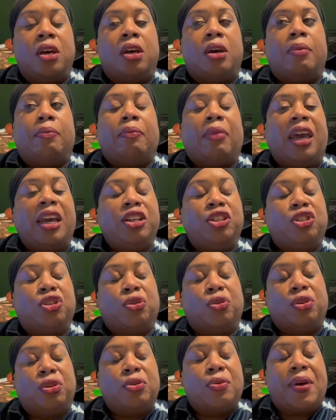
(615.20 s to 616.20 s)
Make sure
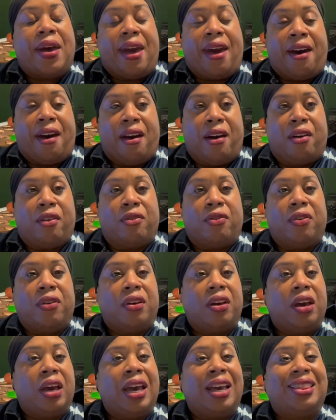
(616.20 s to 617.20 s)
you have
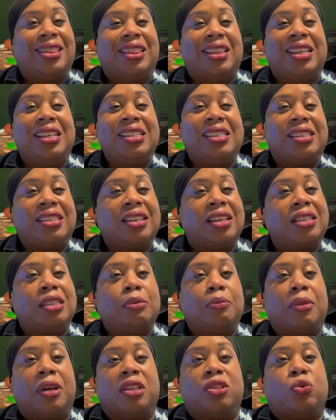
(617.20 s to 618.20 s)
at least 6
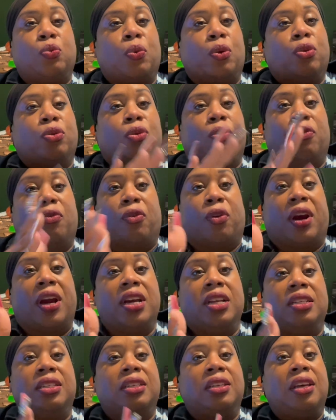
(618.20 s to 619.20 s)
months worth of
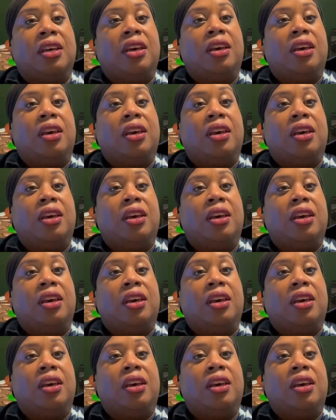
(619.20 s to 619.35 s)
rent